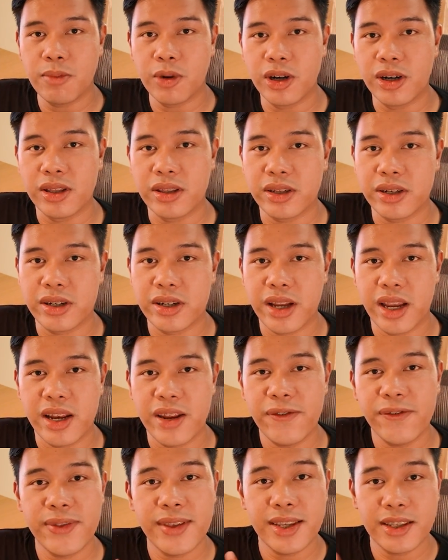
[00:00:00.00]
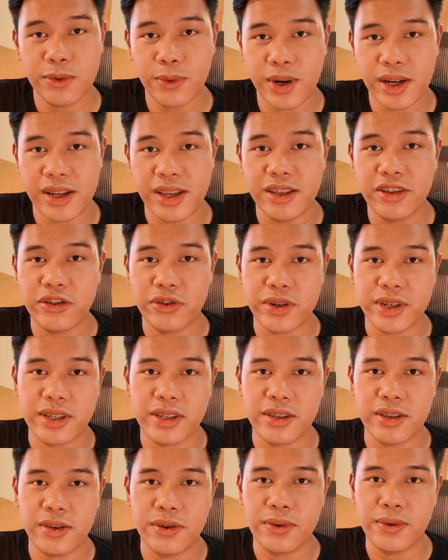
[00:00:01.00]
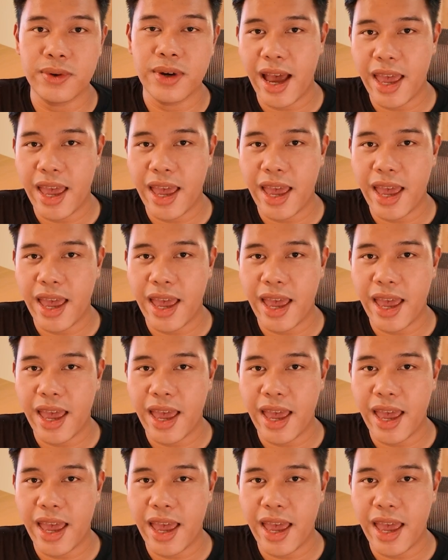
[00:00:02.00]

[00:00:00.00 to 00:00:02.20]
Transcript: monitor, and if this one interests you,